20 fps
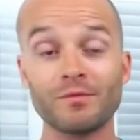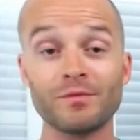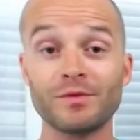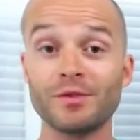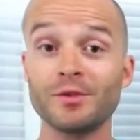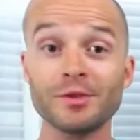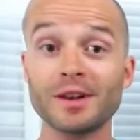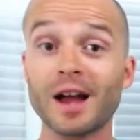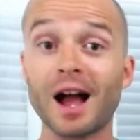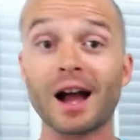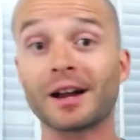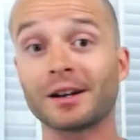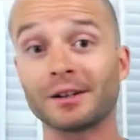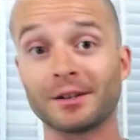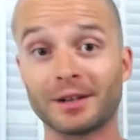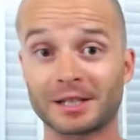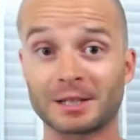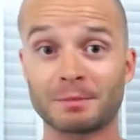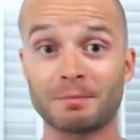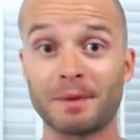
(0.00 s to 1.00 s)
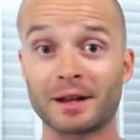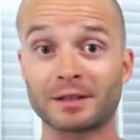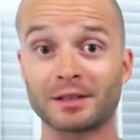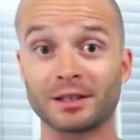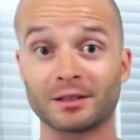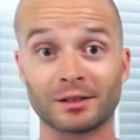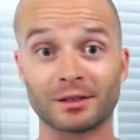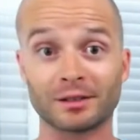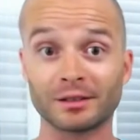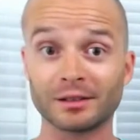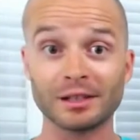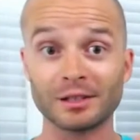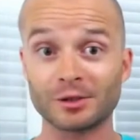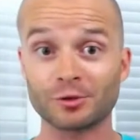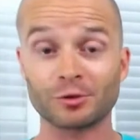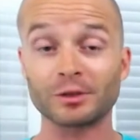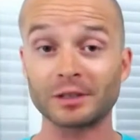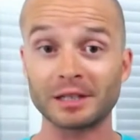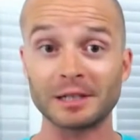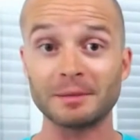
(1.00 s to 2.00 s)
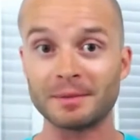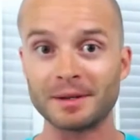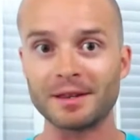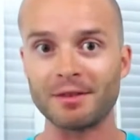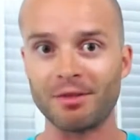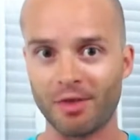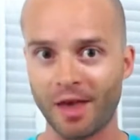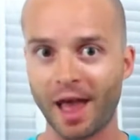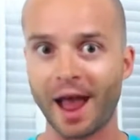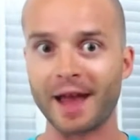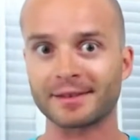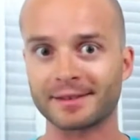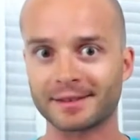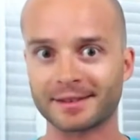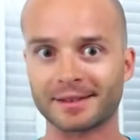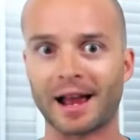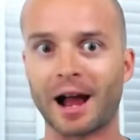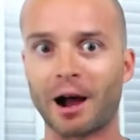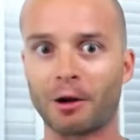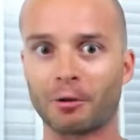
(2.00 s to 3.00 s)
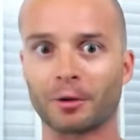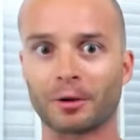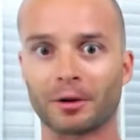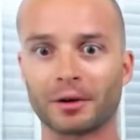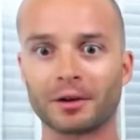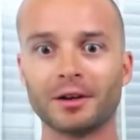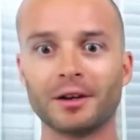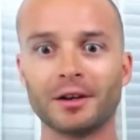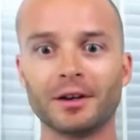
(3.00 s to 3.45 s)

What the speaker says: you're not going to expect it to literally be that sour,